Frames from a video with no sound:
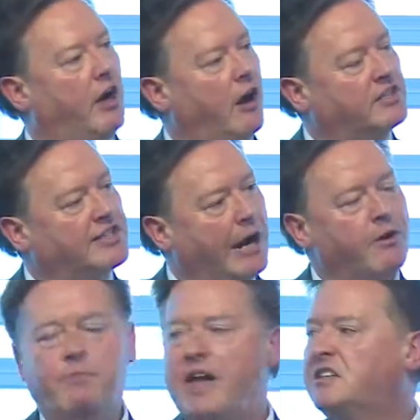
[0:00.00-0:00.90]
salary
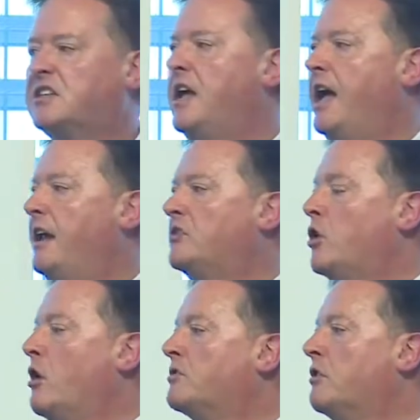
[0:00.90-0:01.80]
base and in
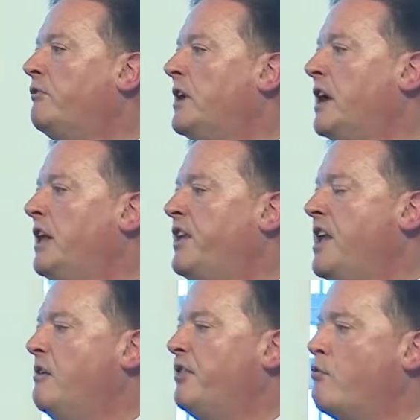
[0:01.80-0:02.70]
terms of
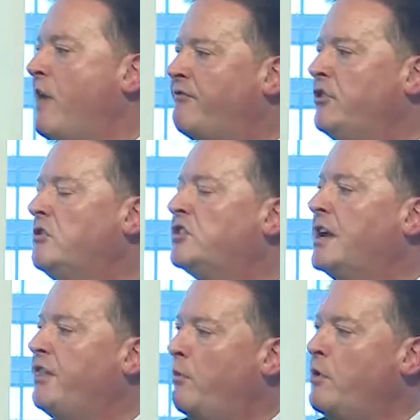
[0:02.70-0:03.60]
the revenues
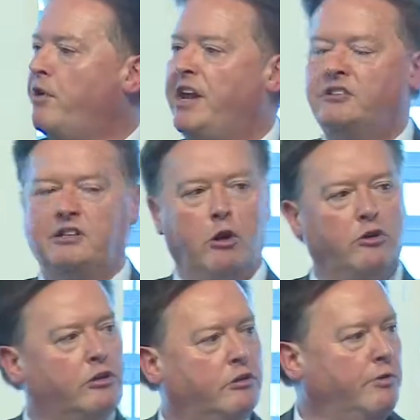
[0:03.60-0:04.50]
that we bring into the
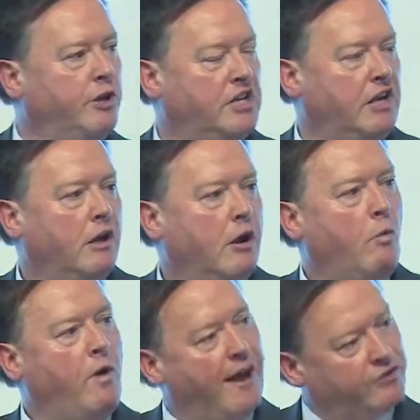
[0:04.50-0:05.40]
local community.
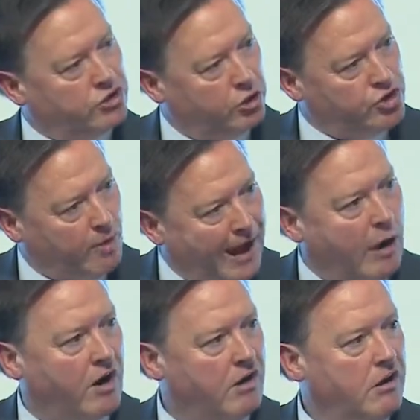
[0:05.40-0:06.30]
We have to touch our
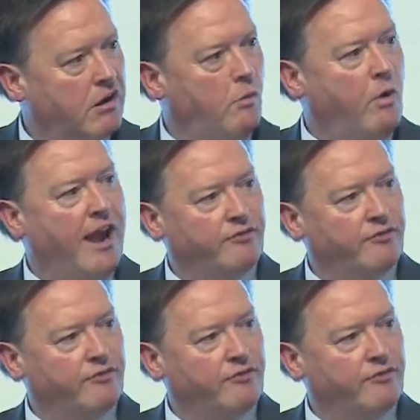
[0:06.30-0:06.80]
power. We have